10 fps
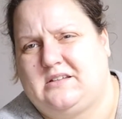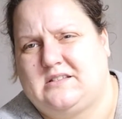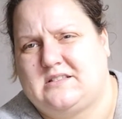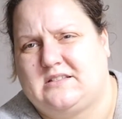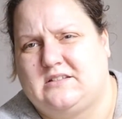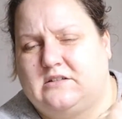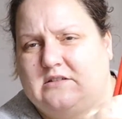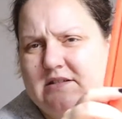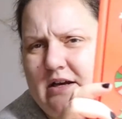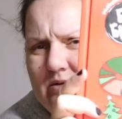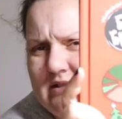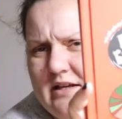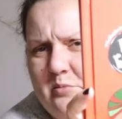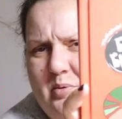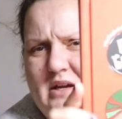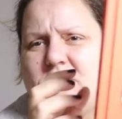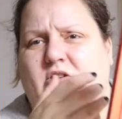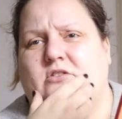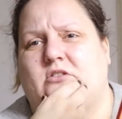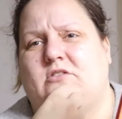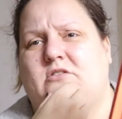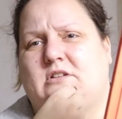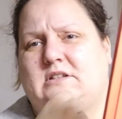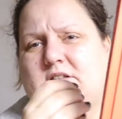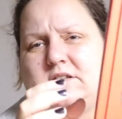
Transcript: It sounds like beard, you know?